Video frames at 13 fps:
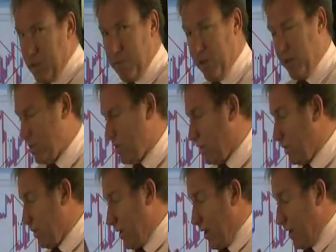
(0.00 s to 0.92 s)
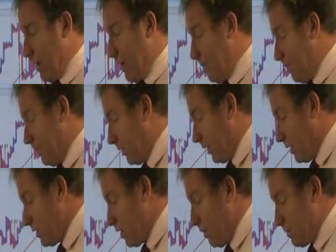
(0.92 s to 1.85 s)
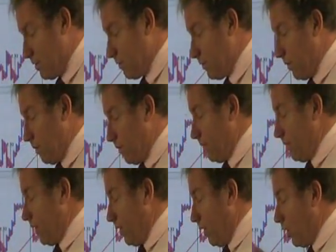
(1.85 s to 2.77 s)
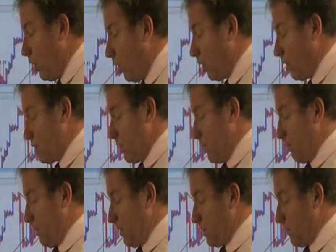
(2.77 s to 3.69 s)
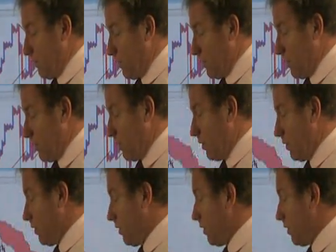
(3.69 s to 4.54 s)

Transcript: picture in terms of the longer term picture for the